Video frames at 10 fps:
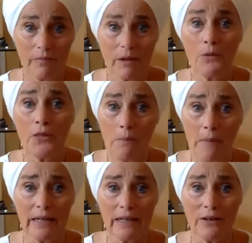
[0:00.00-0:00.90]
with a
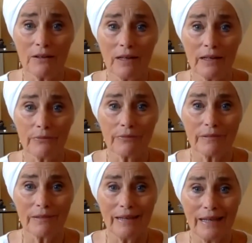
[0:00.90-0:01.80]
man in our life.
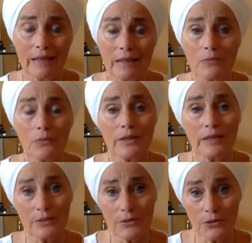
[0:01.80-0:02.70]
And
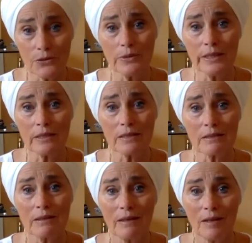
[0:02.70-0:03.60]
within 2
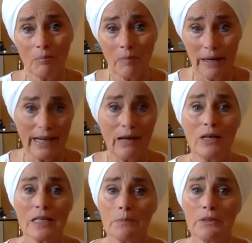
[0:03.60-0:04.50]
weeks, my now
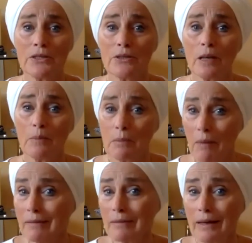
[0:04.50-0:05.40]
husband showed up in
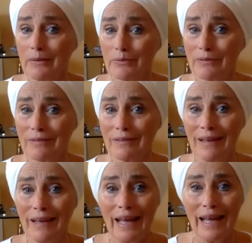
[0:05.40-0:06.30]
my life,
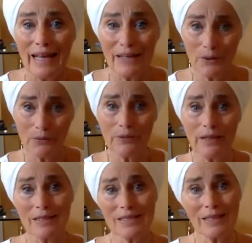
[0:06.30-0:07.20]
and her
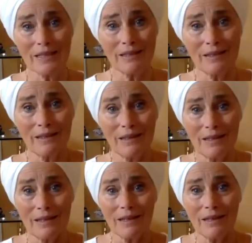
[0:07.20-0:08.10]
fiance,
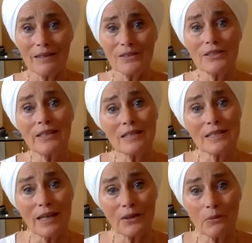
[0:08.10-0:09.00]
she got
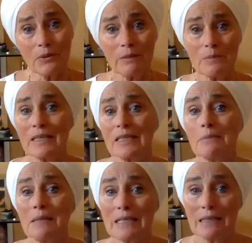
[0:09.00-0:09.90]
together with him 6
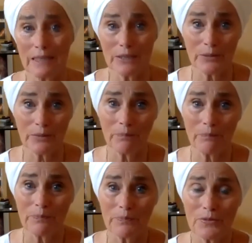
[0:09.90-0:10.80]
months later.
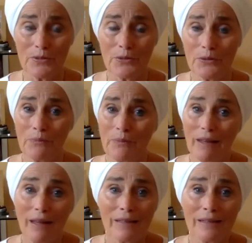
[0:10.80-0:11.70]
So
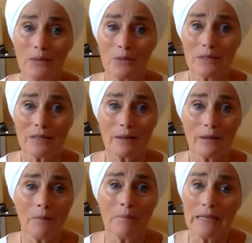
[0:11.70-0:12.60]
that was
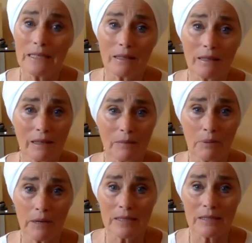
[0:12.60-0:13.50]
amazing and
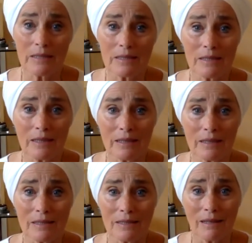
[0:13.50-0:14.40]
priceless, and